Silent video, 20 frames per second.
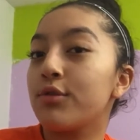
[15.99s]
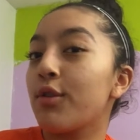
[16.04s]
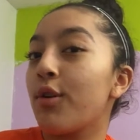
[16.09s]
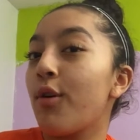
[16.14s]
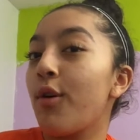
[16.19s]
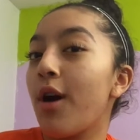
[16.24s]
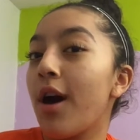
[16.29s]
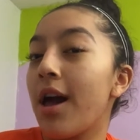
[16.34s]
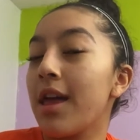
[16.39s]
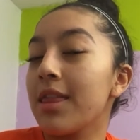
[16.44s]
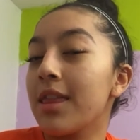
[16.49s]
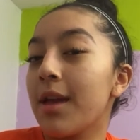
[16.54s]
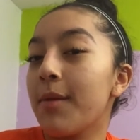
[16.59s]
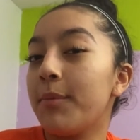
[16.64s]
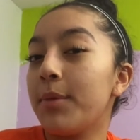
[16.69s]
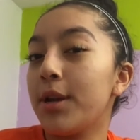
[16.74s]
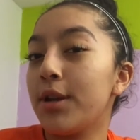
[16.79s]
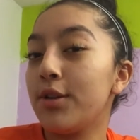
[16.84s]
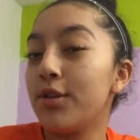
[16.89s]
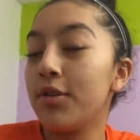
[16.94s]
So I think
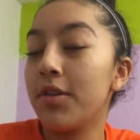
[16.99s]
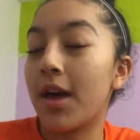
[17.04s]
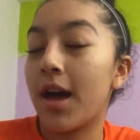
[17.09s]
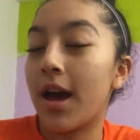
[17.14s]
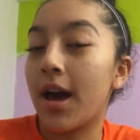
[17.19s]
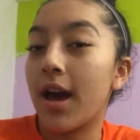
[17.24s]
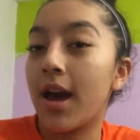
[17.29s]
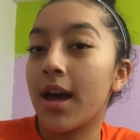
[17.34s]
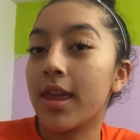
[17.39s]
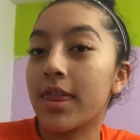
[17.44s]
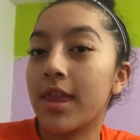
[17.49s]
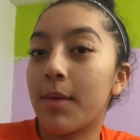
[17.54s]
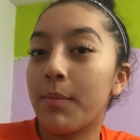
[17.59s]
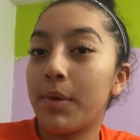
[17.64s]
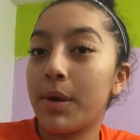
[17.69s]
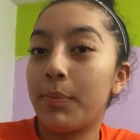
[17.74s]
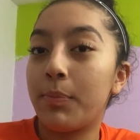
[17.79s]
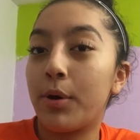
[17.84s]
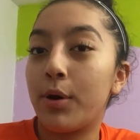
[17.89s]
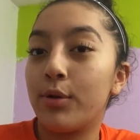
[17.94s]
I'm gonna do that. I think I'm
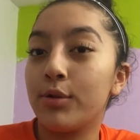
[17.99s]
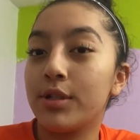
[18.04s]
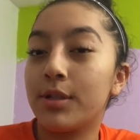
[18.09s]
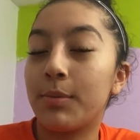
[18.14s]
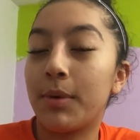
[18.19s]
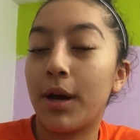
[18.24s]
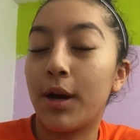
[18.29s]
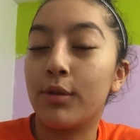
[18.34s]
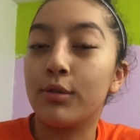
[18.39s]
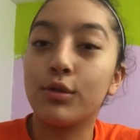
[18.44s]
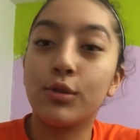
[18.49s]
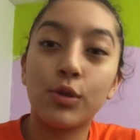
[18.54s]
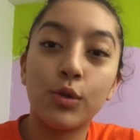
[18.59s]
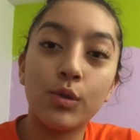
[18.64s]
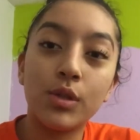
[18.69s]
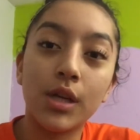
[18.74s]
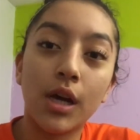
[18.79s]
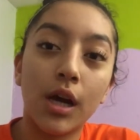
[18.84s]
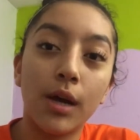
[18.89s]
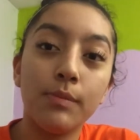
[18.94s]
gonna post about
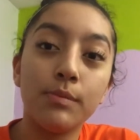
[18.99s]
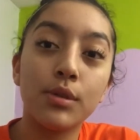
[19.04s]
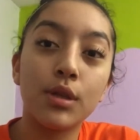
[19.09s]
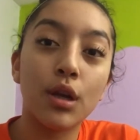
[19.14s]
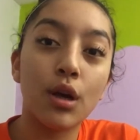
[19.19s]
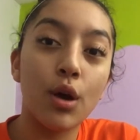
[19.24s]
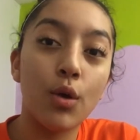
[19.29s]
2 times